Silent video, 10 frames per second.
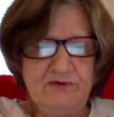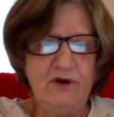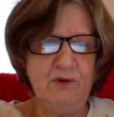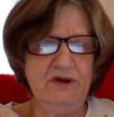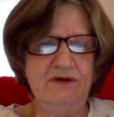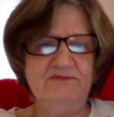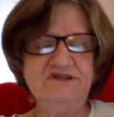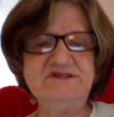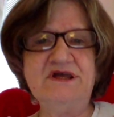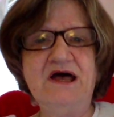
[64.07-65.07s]
from going up
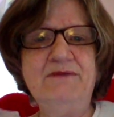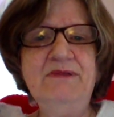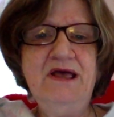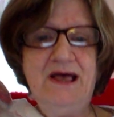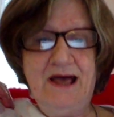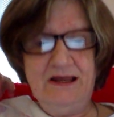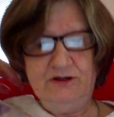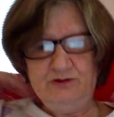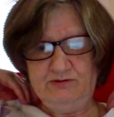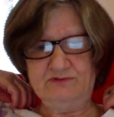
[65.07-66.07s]
this time. I
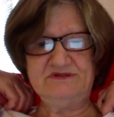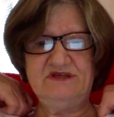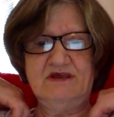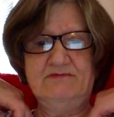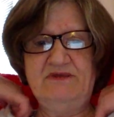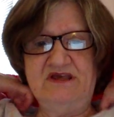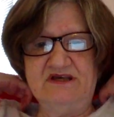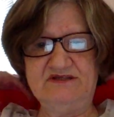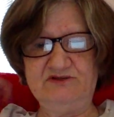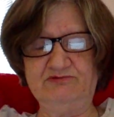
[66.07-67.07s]
knew it was him
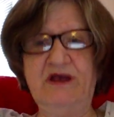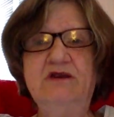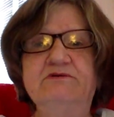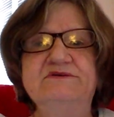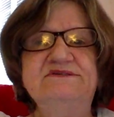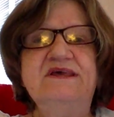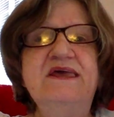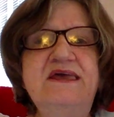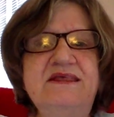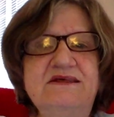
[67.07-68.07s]
because greater is
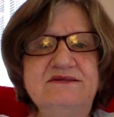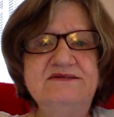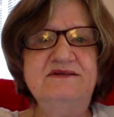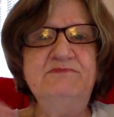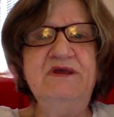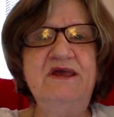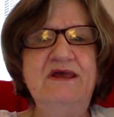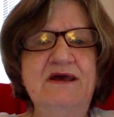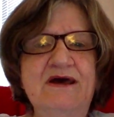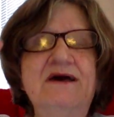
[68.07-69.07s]
he that is in
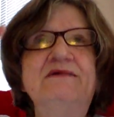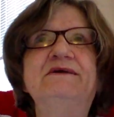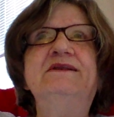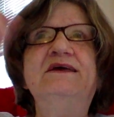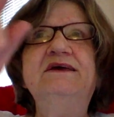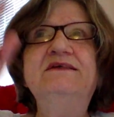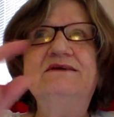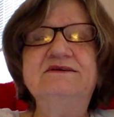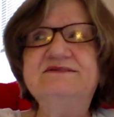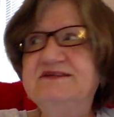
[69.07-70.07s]
me than he
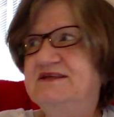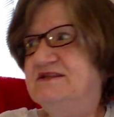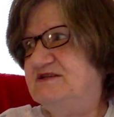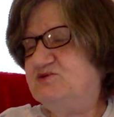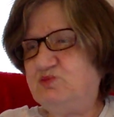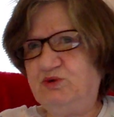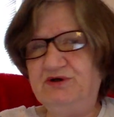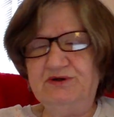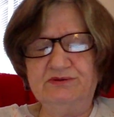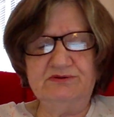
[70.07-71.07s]
that is in this
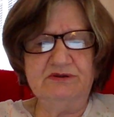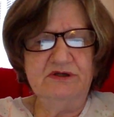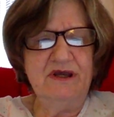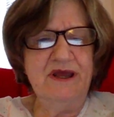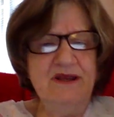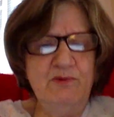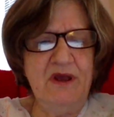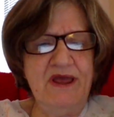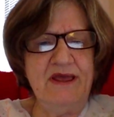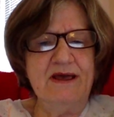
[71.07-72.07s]
world.
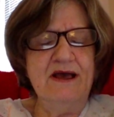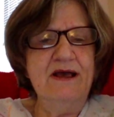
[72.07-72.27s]
Anyway,